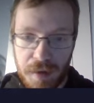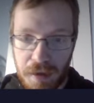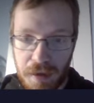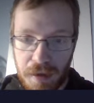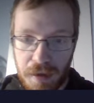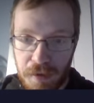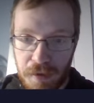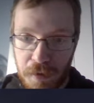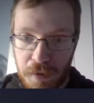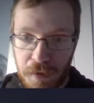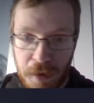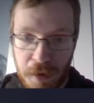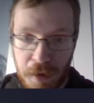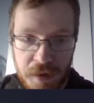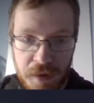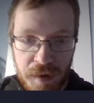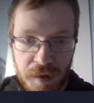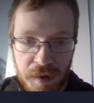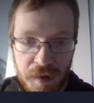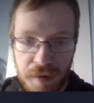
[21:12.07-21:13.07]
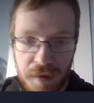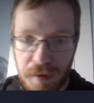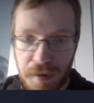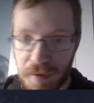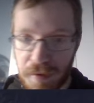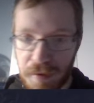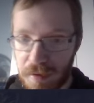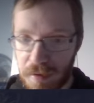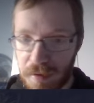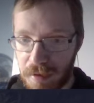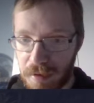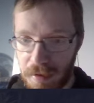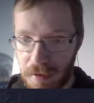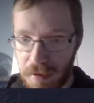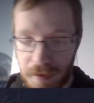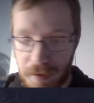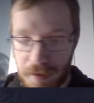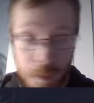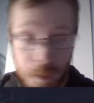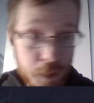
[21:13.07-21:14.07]
206
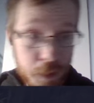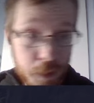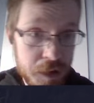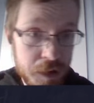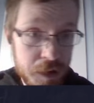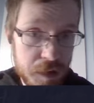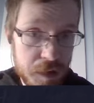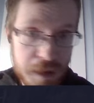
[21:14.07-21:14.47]
points left,